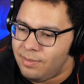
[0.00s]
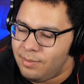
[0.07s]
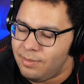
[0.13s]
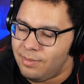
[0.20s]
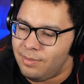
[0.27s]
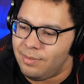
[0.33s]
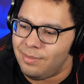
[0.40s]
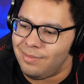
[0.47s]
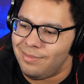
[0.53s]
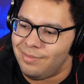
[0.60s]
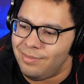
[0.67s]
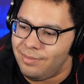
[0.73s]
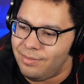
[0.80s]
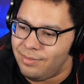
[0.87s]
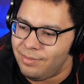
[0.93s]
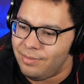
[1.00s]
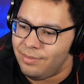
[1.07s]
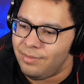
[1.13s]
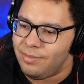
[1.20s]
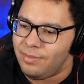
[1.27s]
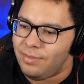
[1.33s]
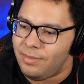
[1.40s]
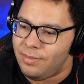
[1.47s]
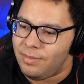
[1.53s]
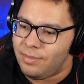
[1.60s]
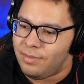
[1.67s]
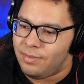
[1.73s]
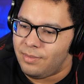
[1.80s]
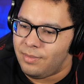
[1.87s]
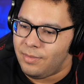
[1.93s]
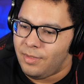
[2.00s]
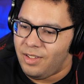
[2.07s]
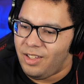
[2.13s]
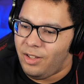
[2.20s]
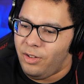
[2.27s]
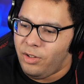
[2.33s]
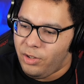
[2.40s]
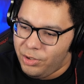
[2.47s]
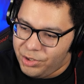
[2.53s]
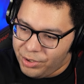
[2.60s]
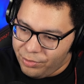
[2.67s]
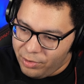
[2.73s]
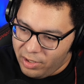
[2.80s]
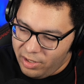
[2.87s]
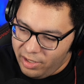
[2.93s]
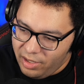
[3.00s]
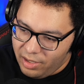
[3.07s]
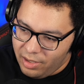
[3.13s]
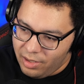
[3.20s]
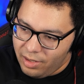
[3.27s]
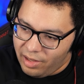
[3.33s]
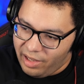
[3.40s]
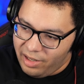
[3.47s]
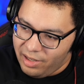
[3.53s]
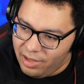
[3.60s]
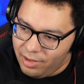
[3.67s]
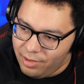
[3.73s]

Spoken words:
Mm-hmm. You should really like it.